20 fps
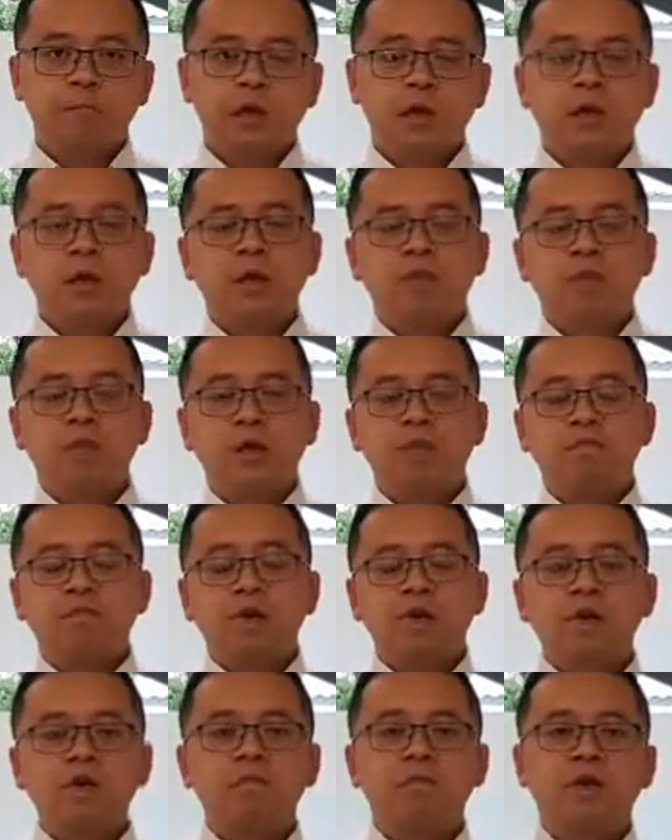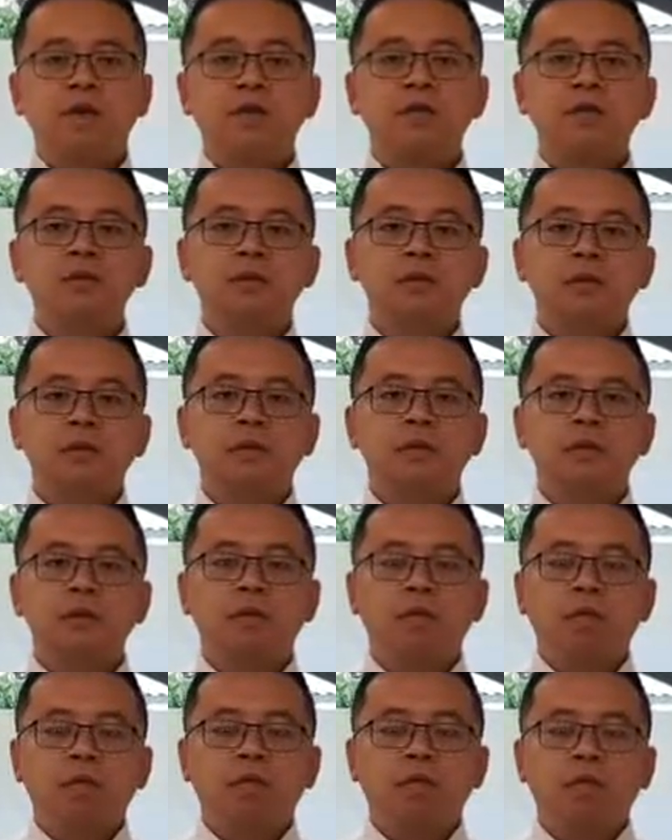So very vital
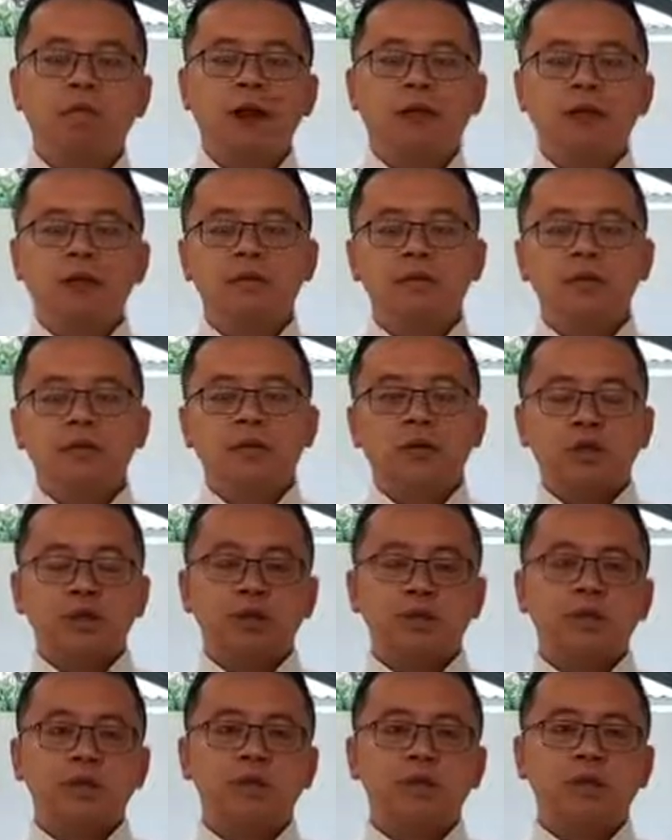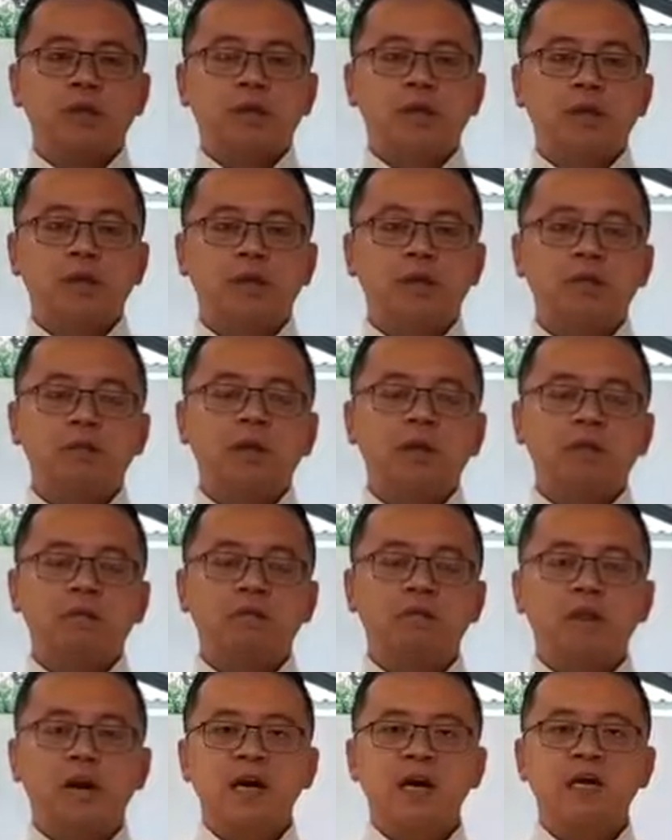that you seek
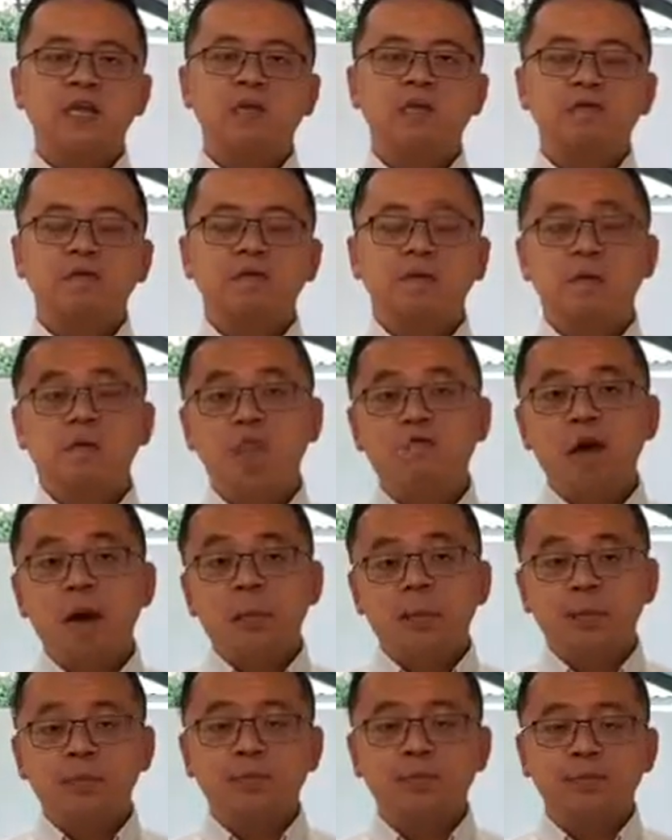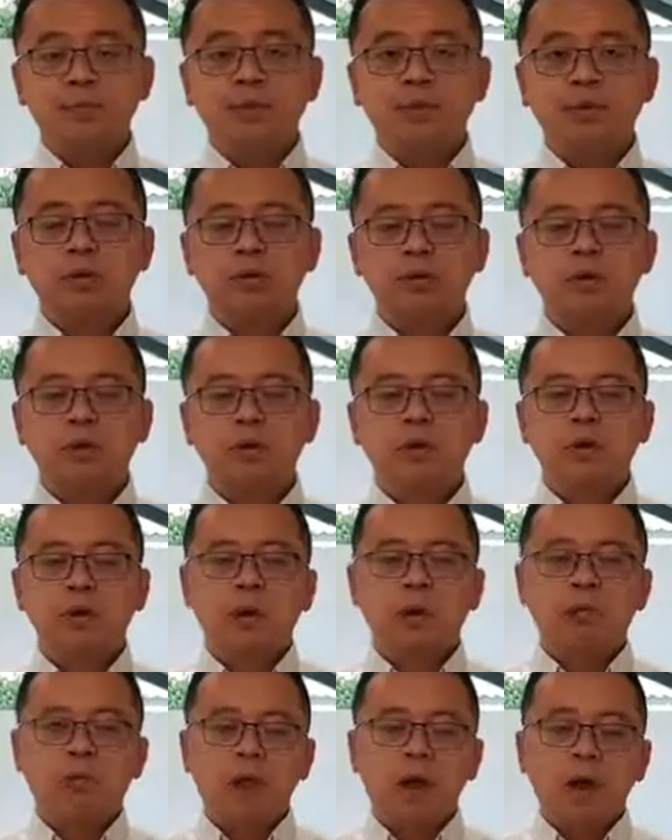advice from a reputable,
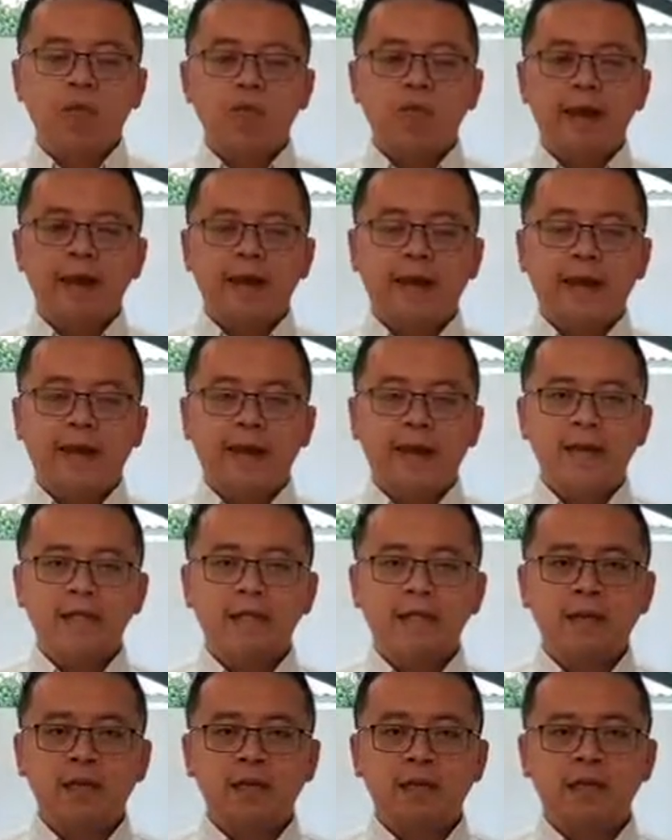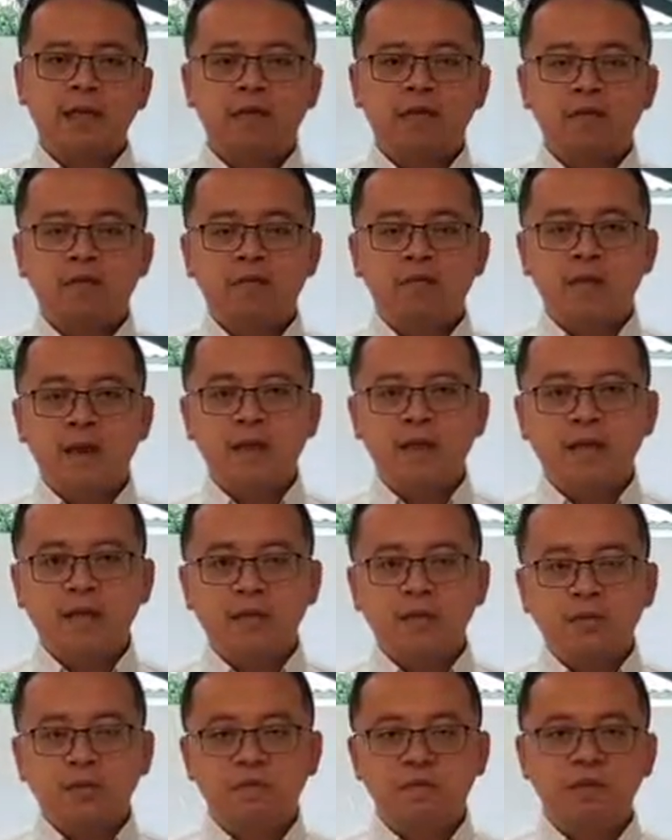well-regulated
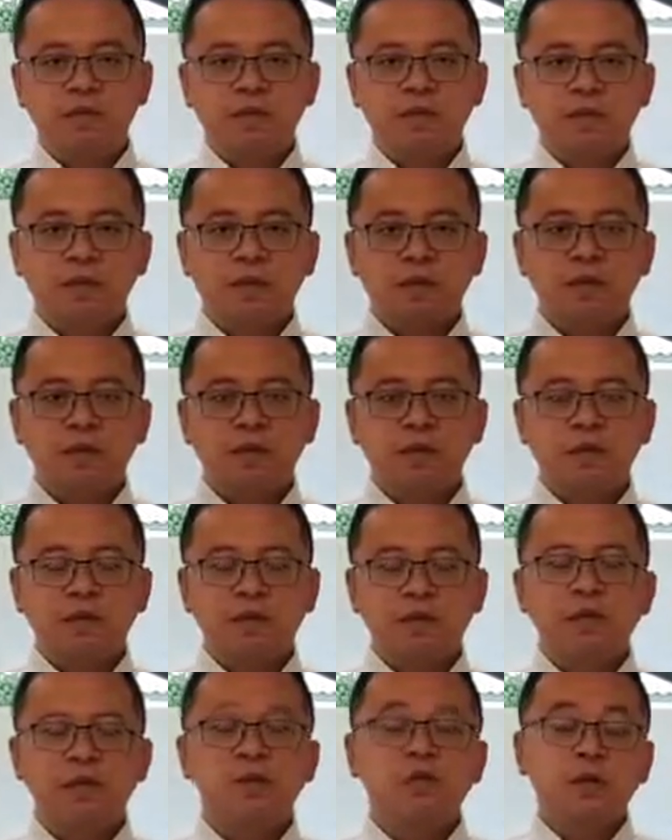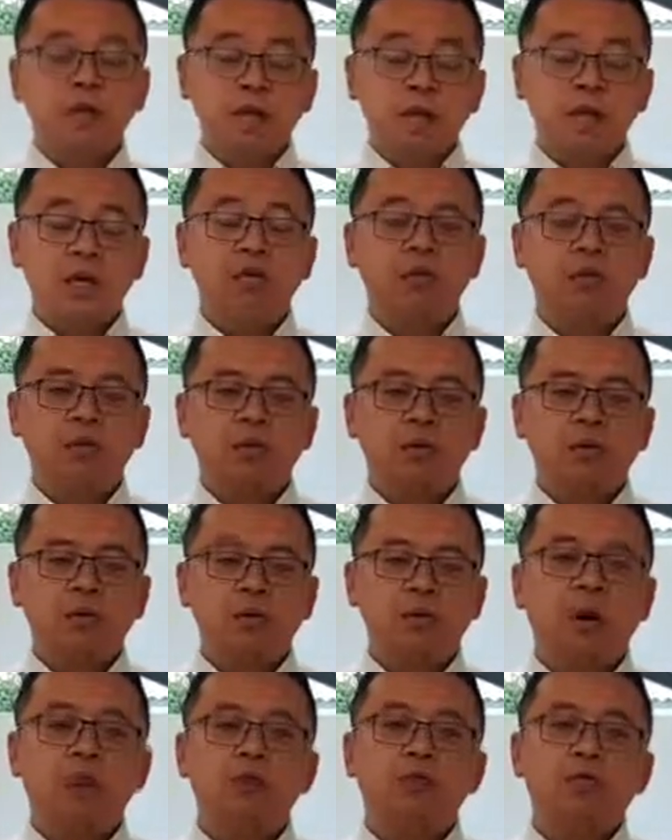financial firm to give you
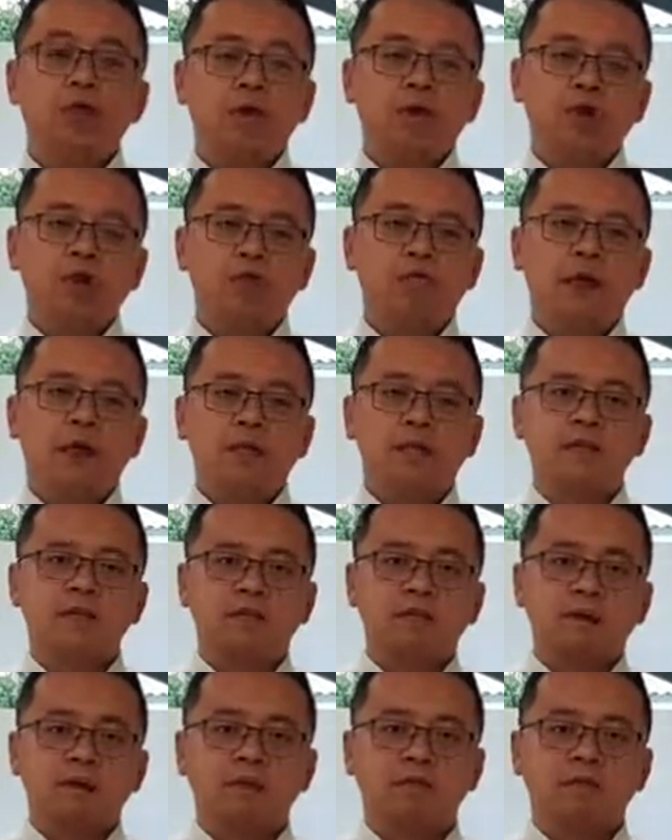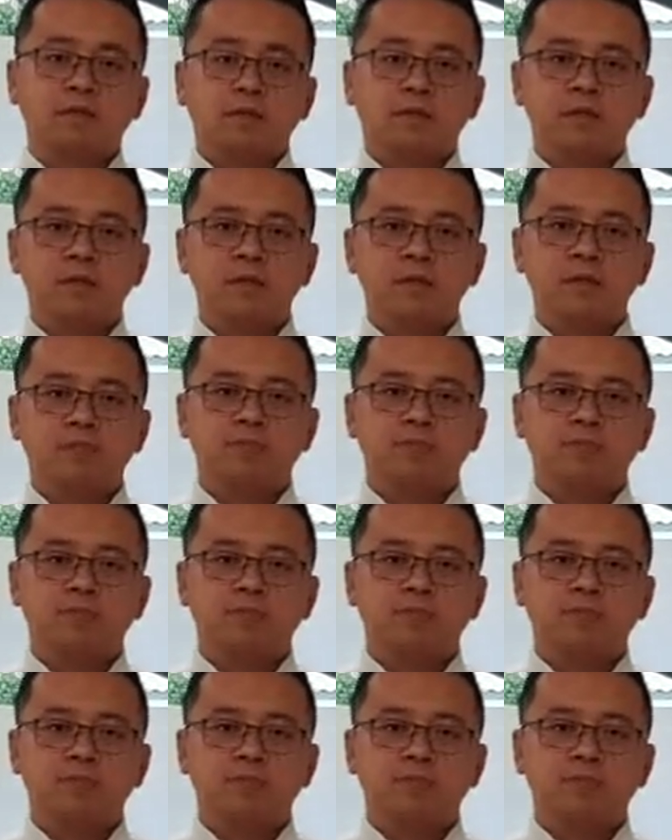the correct advice.